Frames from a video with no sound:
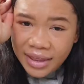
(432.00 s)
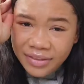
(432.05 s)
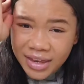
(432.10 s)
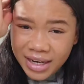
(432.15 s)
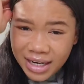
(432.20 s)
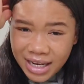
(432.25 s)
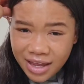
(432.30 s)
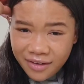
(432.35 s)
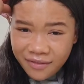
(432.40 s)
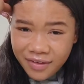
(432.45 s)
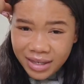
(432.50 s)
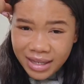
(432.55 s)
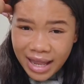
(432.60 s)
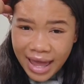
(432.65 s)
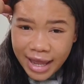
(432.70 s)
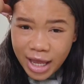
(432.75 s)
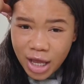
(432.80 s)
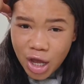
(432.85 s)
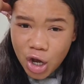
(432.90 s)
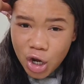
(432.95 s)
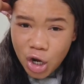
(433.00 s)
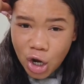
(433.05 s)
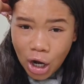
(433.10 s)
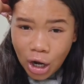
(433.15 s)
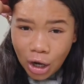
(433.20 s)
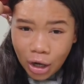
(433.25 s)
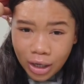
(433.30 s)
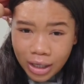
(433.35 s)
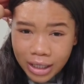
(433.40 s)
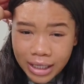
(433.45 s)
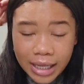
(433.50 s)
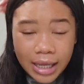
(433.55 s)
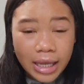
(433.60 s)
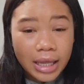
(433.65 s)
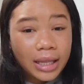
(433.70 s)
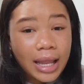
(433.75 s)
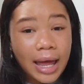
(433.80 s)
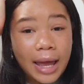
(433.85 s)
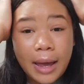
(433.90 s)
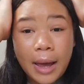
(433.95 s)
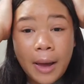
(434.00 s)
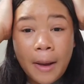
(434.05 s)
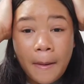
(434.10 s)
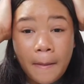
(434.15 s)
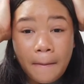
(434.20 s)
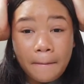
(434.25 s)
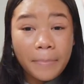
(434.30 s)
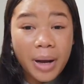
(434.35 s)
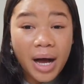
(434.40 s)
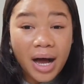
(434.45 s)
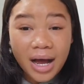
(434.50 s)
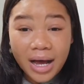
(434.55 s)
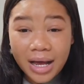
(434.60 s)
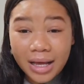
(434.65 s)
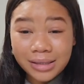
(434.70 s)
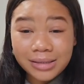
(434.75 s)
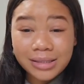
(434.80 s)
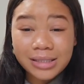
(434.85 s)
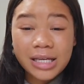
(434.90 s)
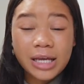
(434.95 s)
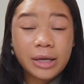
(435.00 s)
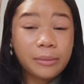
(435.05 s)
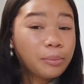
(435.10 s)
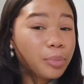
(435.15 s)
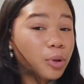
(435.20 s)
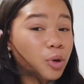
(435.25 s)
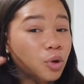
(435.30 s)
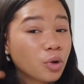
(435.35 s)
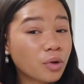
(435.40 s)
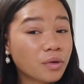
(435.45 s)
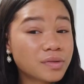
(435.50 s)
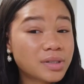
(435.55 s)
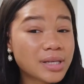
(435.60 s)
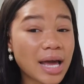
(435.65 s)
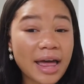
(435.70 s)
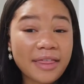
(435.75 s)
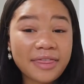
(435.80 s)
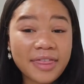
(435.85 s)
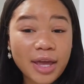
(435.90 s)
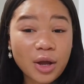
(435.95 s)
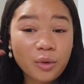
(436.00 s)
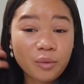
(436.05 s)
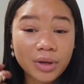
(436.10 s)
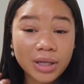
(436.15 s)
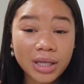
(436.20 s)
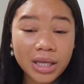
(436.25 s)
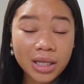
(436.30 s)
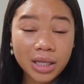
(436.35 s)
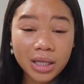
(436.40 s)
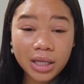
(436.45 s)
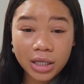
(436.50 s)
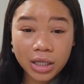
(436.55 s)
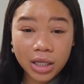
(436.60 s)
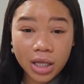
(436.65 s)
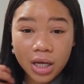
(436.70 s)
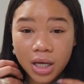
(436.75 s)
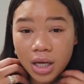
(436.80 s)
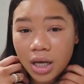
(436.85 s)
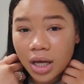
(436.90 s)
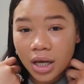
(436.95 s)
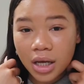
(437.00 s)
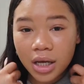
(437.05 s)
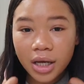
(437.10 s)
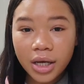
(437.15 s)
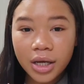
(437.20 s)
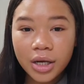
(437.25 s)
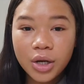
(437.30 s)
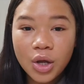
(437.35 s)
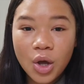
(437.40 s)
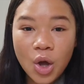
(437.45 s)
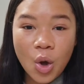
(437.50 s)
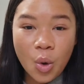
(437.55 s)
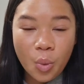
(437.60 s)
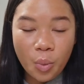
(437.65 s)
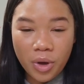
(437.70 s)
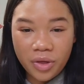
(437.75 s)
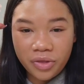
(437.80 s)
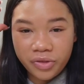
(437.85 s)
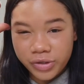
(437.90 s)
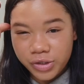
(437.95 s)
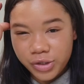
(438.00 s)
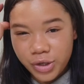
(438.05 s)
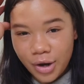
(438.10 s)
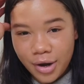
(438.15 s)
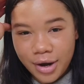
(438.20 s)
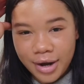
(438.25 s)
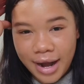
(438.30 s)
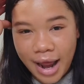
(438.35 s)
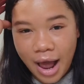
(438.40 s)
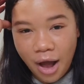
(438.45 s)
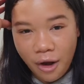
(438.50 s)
And then even like curly, like buns and poofs, I think really look good with certain